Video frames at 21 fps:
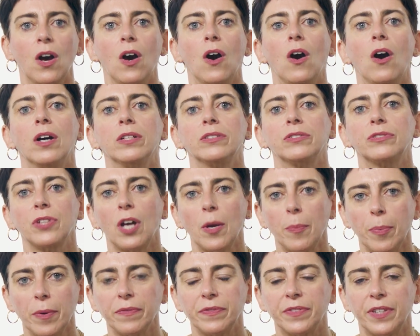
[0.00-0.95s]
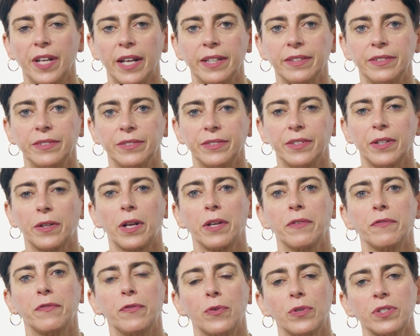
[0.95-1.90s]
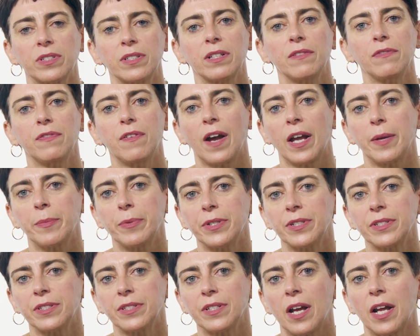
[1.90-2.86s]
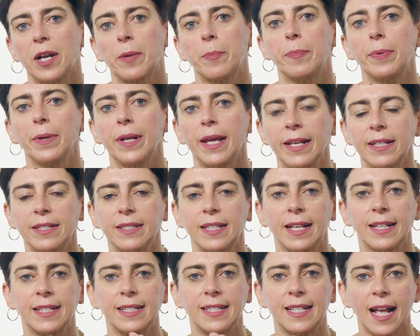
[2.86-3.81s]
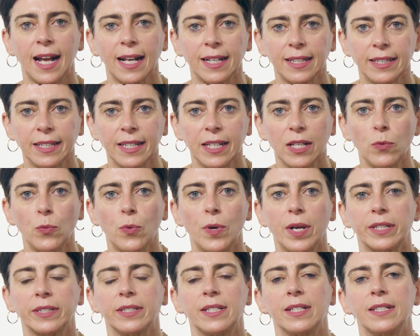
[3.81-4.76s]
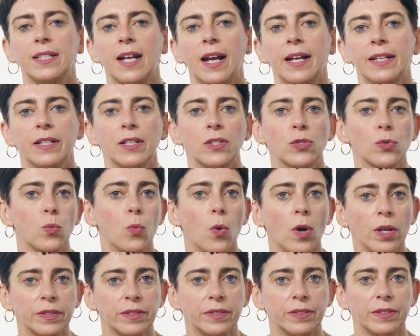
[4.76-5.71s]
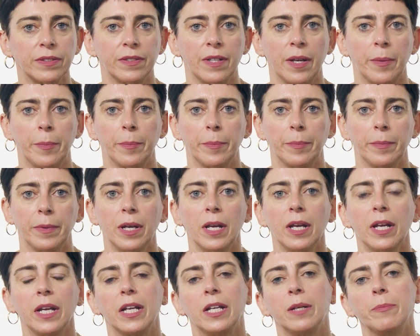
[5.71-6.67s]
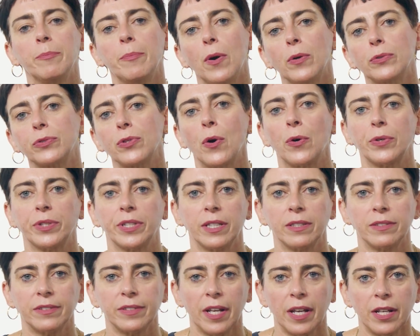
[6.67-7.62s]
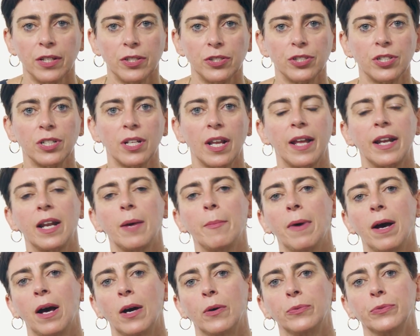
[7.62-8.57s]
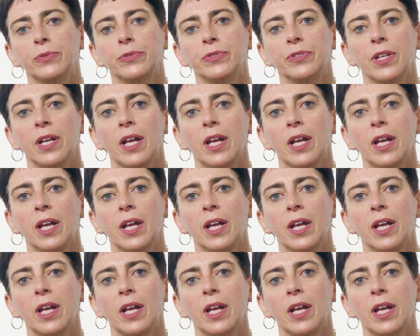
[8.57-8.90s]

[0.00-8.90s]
On top of that, the reinforcing fibers are placed exactly where designers want them, in both orientation and amount,